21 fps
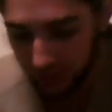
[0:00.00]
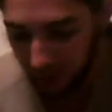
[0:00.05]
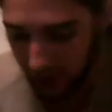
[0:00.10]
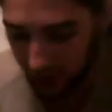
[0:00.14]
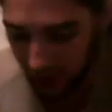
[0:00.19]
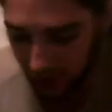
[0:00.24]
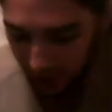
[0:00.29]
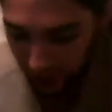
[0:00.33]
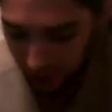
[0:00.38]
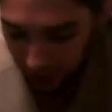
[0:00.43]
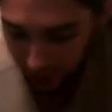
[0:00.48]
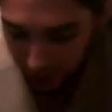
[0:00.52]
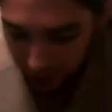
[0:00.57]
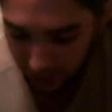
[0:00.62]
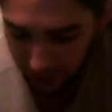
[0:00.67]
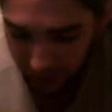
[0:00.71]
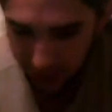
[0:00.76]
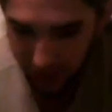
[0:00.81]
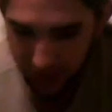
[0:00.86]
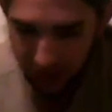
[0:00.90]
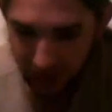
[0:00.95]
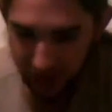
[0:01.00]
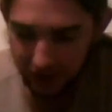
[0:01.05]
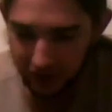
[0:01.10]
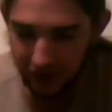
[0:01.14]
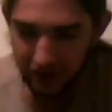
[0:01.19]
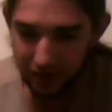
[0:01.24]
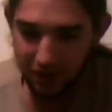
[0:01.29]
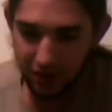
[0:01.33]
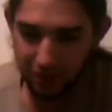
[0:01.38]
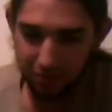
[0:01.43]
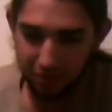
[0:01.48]
Now, the next
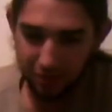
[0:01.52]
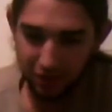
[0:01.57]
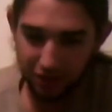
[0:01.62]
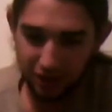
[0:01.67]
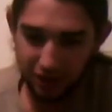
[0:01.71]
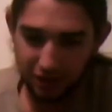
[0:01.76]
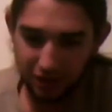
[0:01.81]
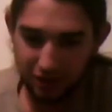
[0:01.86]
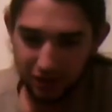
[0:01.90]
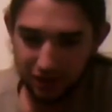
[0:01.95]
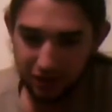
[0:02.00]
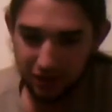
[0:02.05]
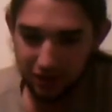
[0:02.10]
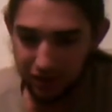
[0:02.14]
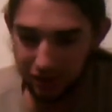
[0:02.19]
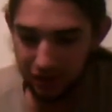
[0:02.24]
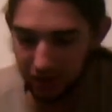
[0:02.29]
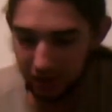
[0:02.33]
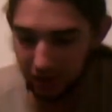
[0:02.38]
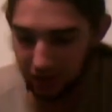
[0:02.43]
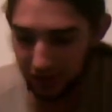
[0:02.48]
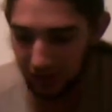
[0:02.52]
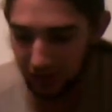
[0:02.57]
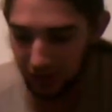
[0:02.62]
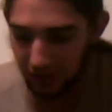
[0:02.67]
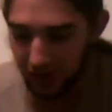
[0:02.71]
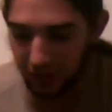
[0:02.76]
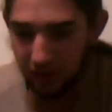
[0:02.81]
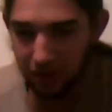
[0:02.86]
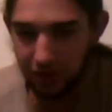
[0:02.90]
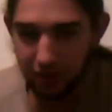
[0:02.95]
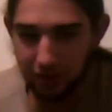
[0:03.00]
step is
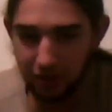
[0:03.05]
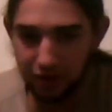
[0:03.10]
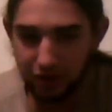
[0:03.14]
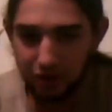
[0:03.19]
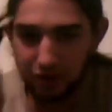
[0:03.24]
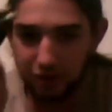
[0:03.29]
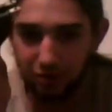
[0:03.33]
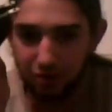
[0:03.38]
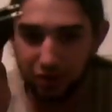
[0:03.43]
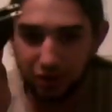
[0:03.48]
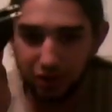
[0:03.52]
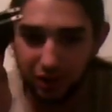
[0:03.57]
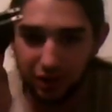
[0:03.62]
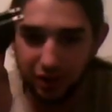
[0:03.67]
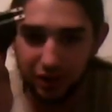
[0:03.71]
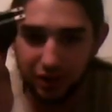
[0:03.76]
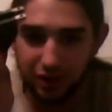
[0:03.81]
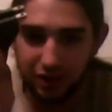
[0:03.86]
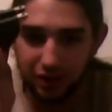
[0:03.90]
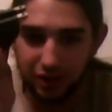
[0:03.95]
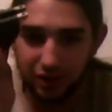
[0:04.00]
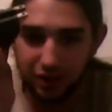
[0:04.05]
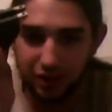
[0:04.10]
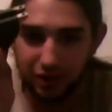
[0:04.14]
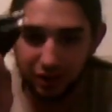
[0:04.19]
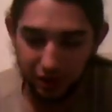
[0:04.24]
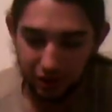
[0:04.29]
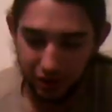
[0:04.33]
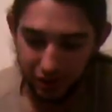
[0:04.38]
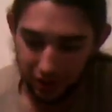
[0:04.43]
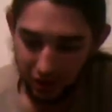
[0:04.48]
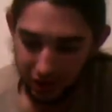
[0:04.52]
to put
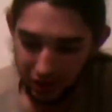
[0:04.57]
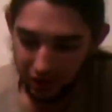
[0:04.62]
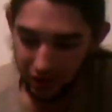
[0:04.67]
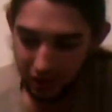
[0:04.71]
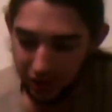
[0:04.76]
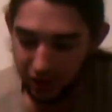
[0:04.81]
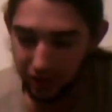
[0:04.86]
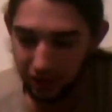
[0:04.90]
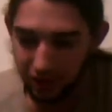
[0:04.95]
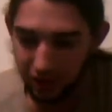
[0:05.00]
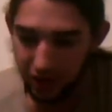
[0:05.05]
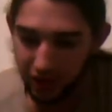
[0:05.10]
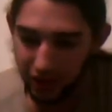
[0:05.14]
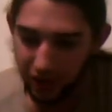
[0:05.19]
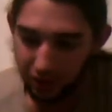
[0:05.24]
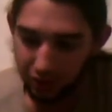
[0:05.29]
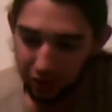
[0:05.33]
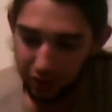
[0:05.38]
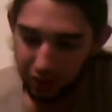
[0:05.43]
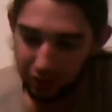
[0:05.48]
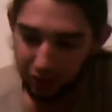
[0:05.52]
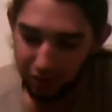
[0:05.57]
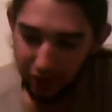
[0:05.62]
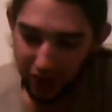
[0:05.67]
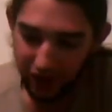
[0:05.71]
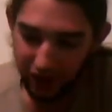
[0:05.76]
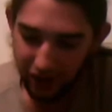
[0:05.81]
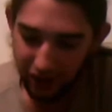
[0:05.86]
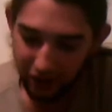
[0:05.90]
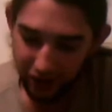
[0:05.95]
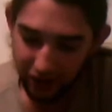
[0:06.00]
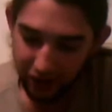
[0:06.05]
the wood back
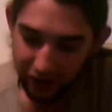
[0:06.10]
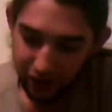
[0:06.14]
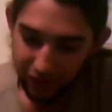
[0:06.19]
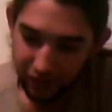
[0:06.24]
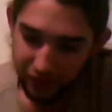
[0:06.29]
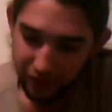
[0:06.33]
on.